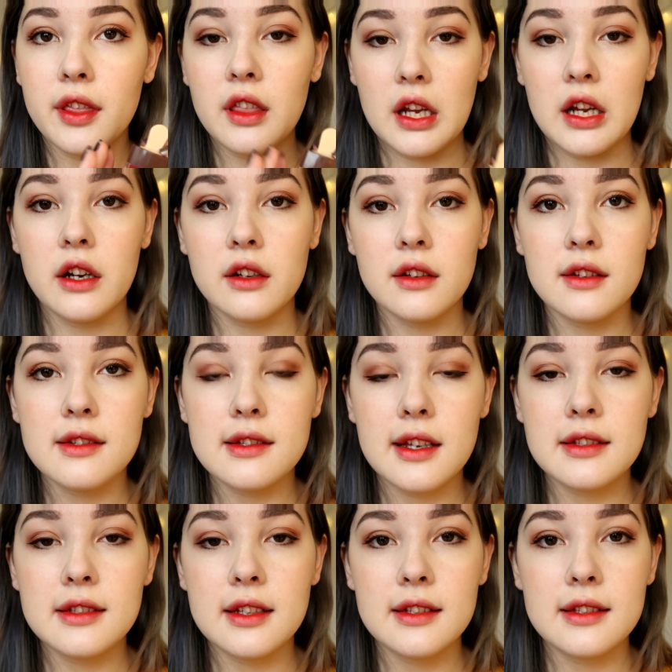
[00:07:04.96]
thicker
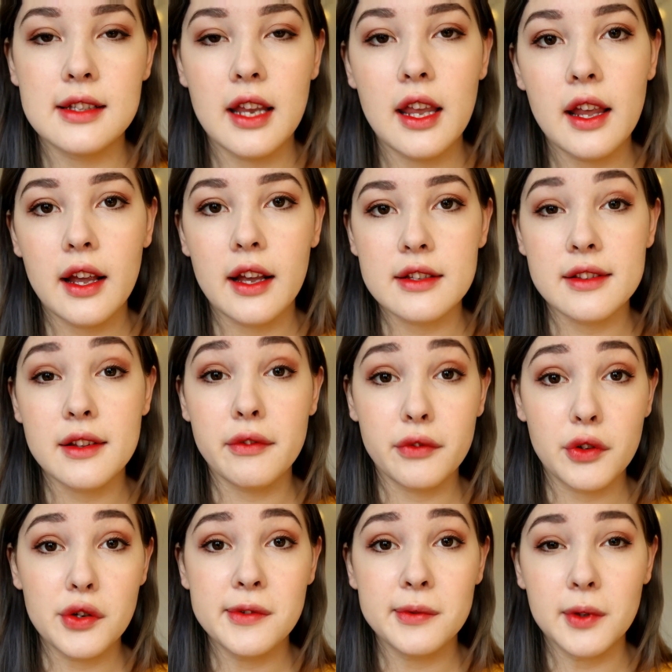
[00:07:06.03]
consistency, as the
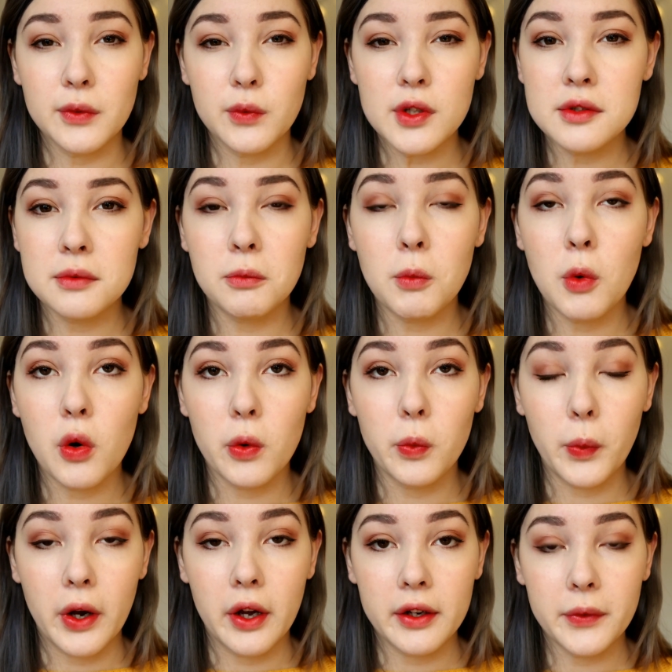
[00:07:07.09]
first one was more
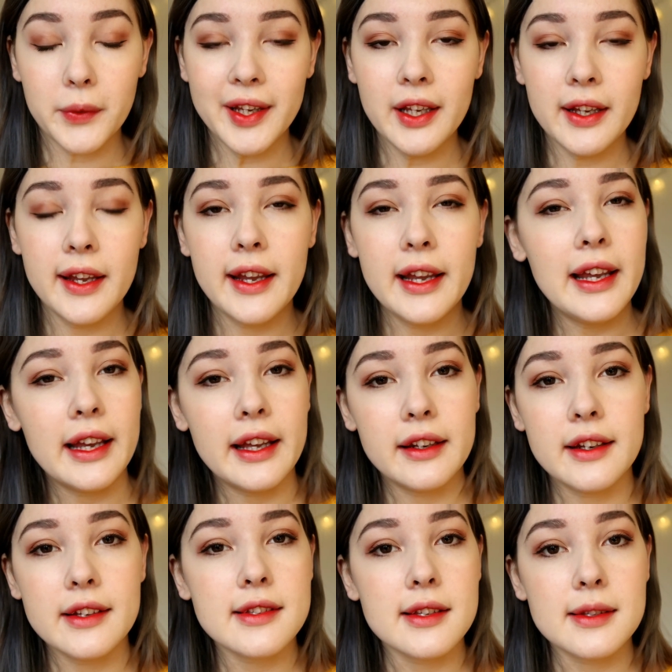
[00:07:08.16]
watery and
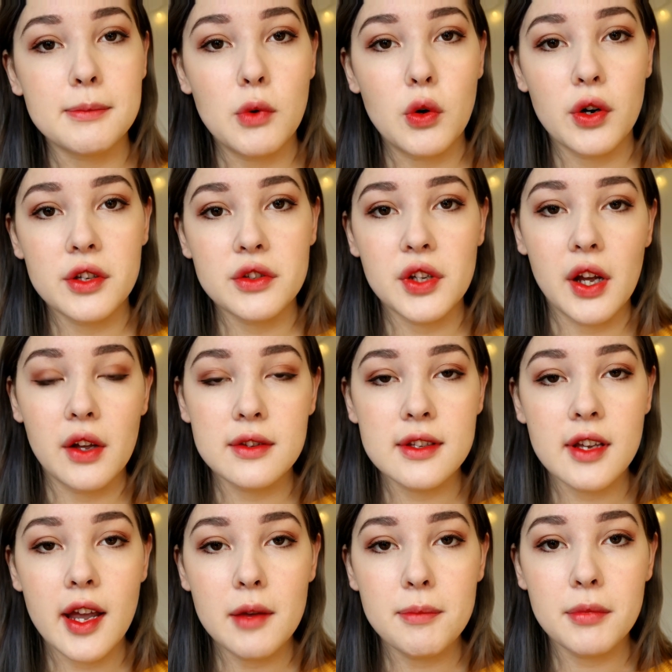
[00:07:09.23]
this is more gel
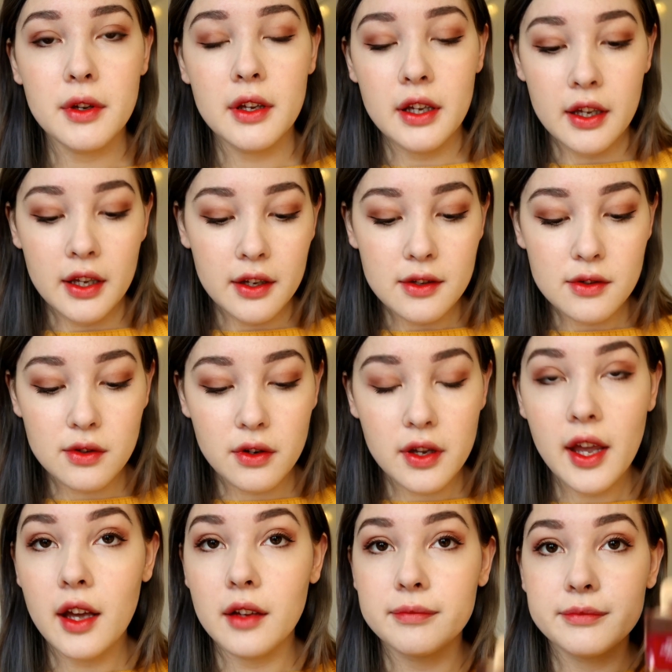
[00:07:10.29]
type. So
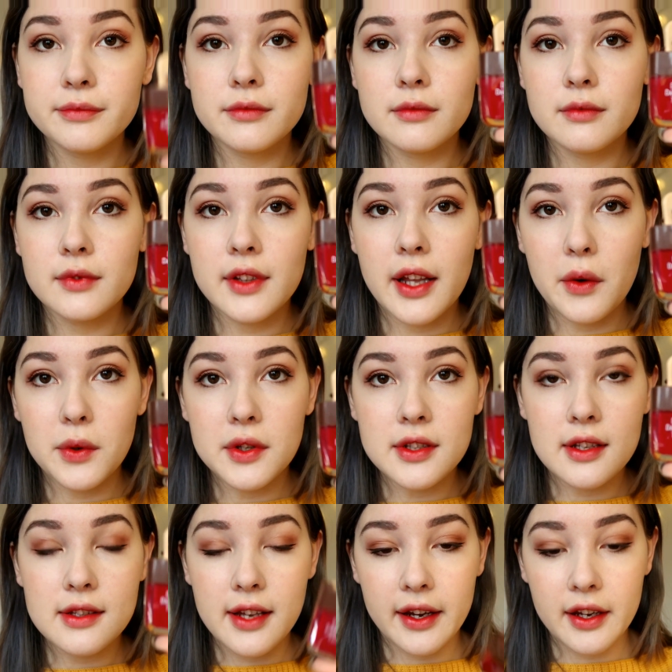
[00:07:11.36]
yeah, that was
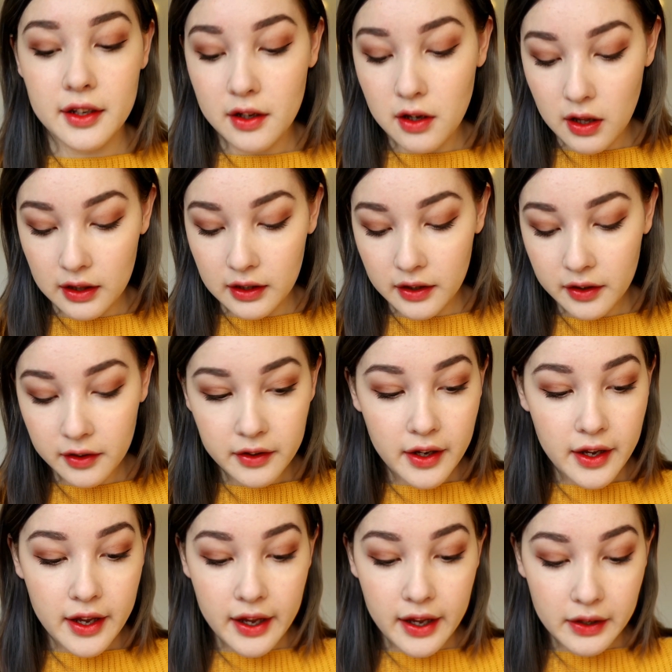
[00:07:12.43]
the second color,
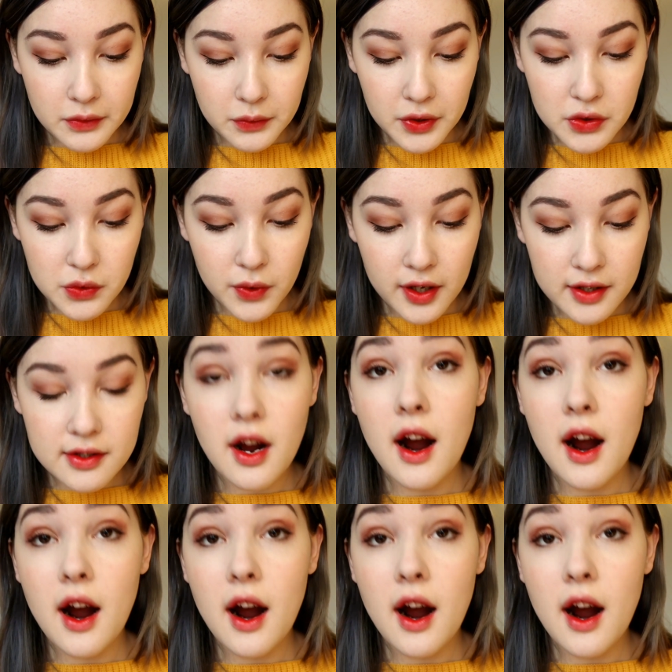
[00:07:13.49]
which was